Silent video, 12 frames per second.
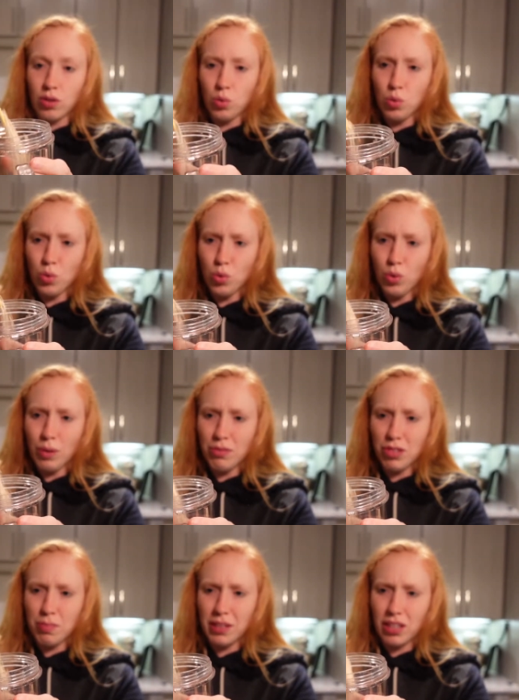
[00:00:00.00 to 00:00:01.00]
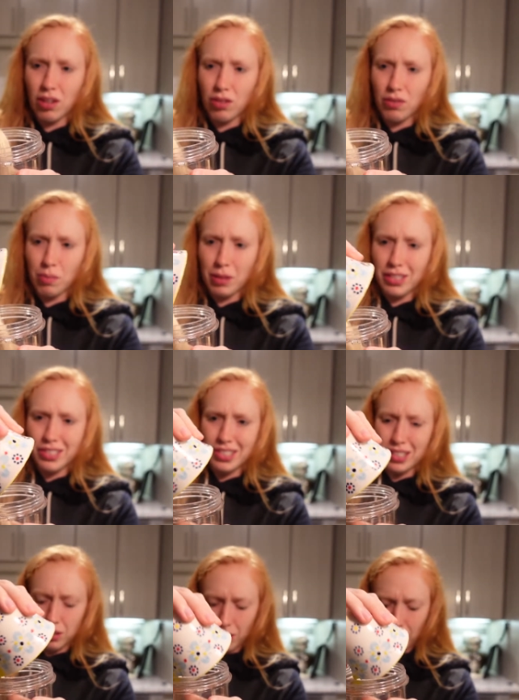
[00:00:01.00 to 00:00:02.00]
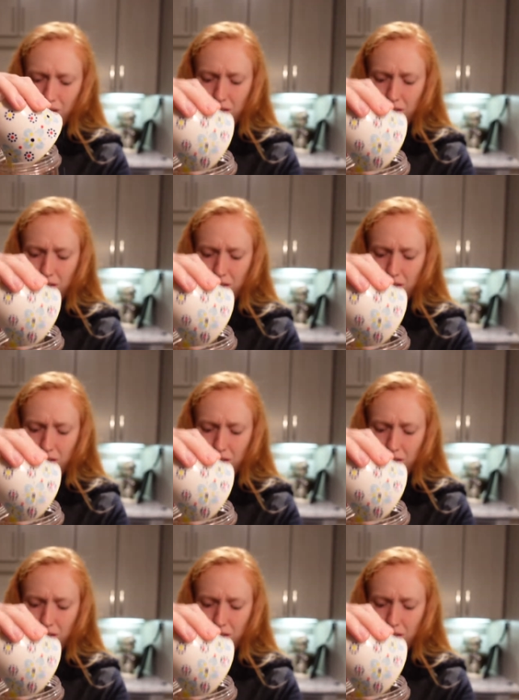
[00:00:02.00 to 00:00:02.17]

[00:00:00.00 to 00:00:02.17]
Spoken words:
Ooh, I'm spilling all over the place. Okay.